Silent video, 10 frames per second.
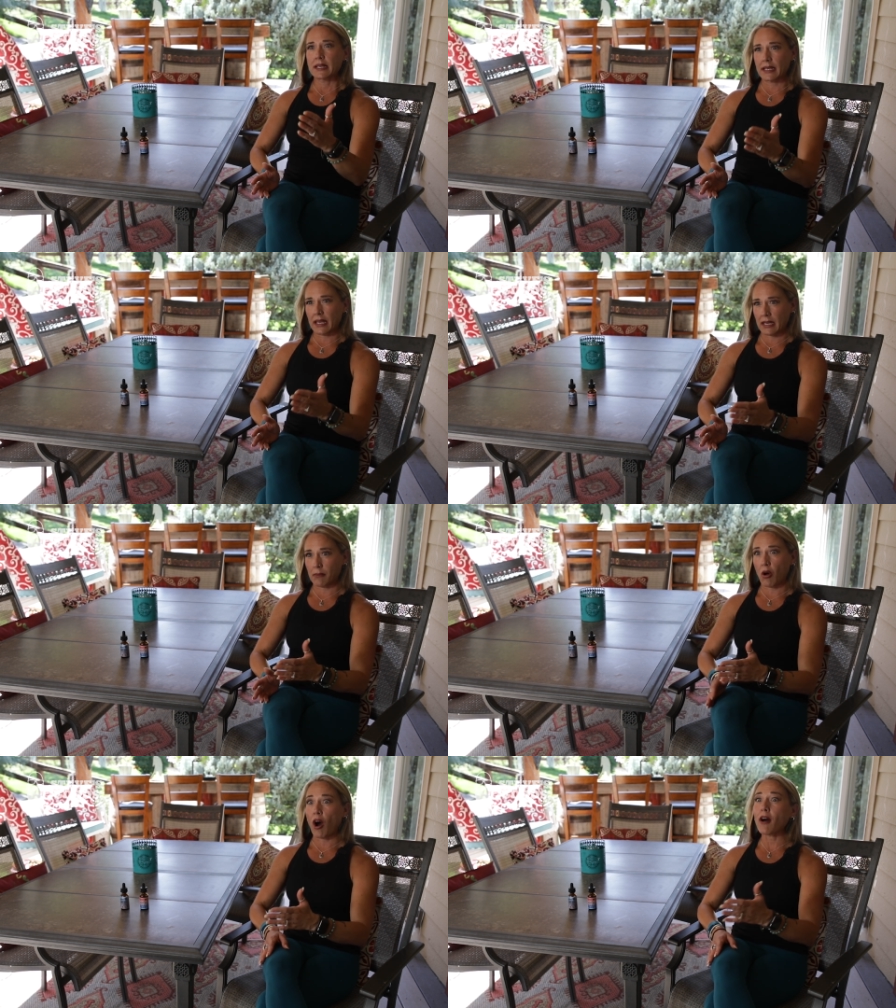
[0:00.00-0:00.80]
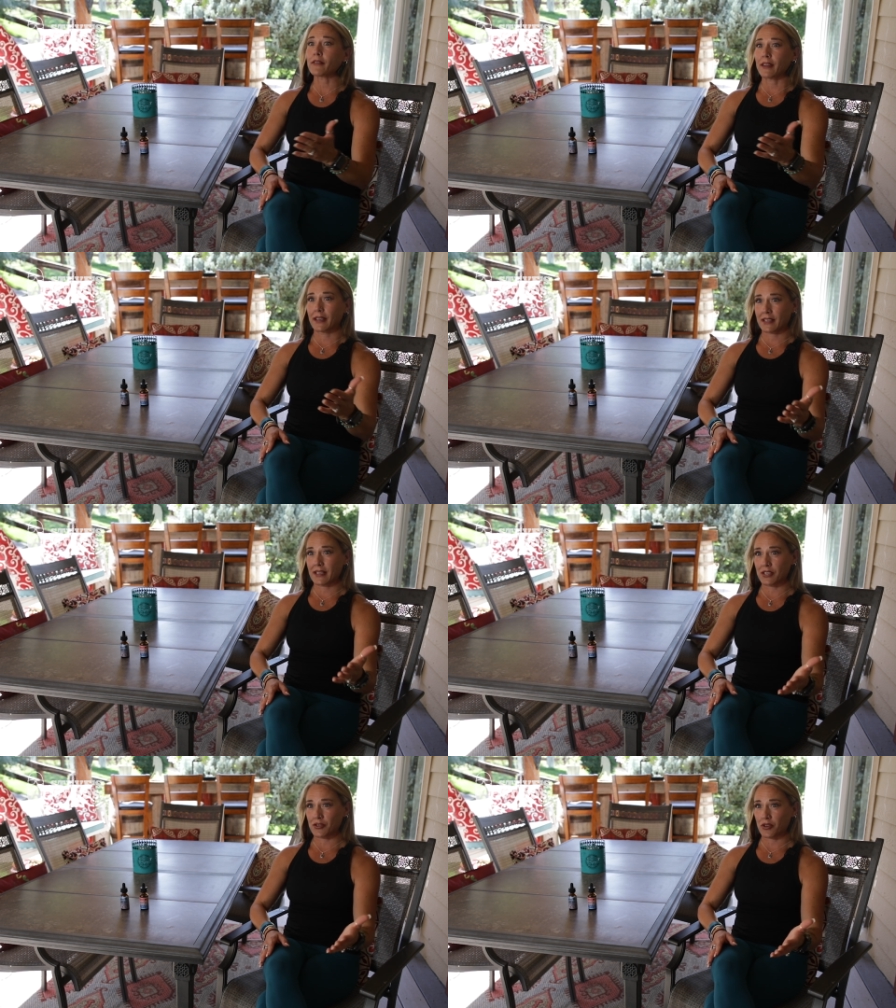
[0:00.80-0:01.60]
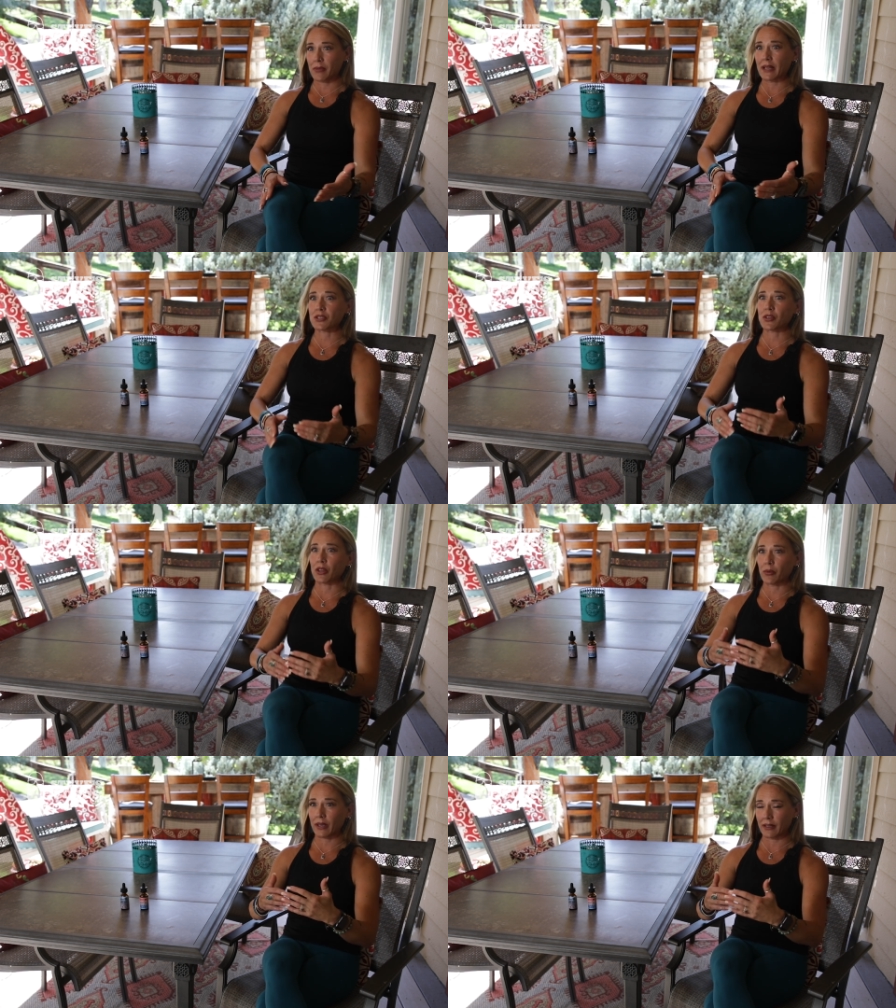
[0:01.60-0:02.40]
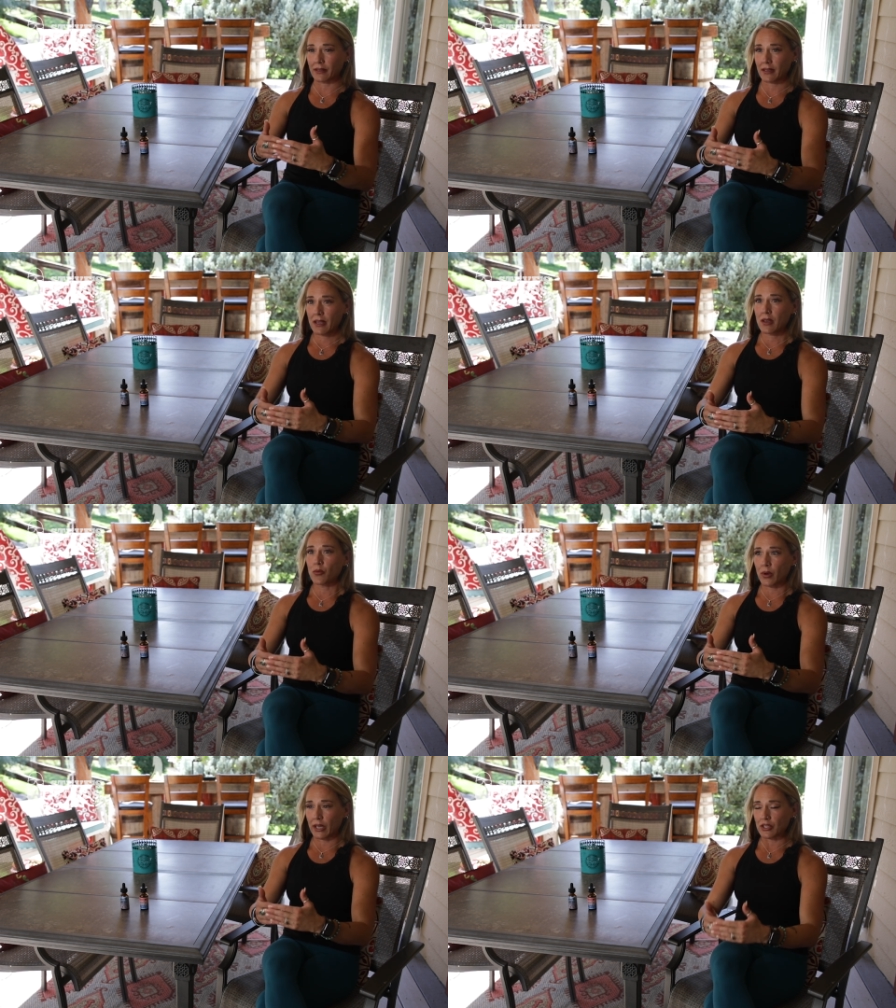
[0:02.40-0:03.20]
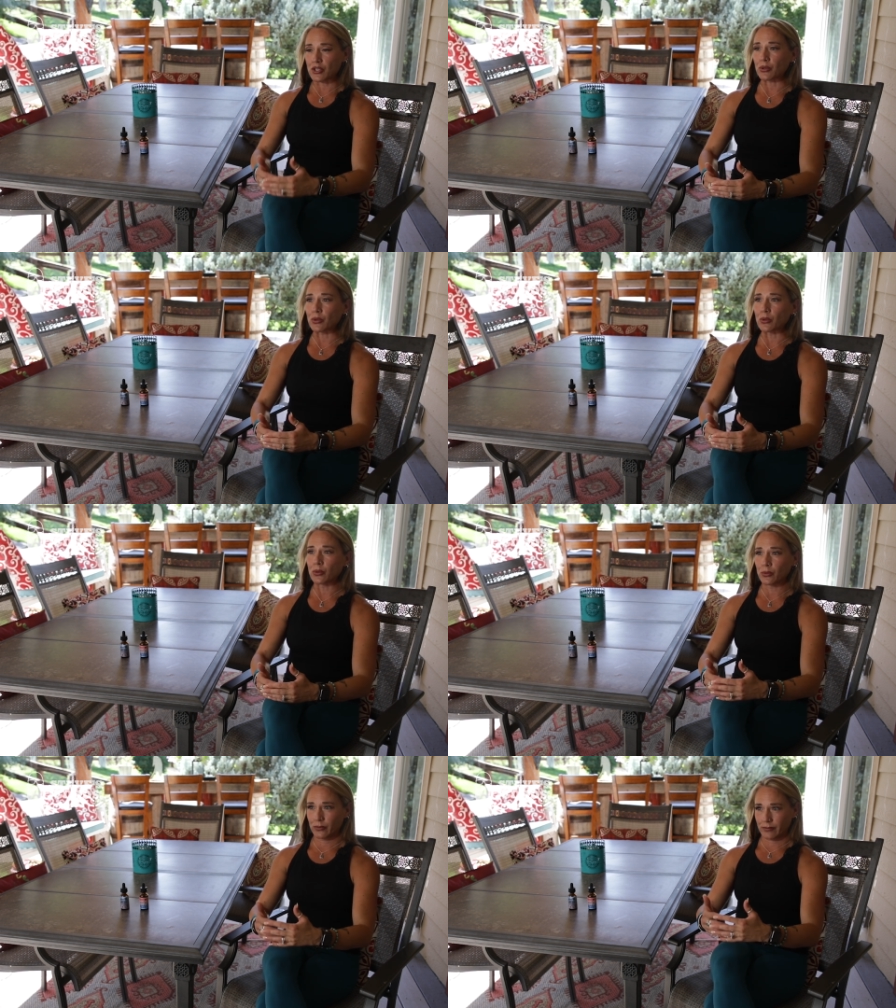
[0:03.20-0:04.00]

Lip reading: to get him off the anti-seizure meds so that we could do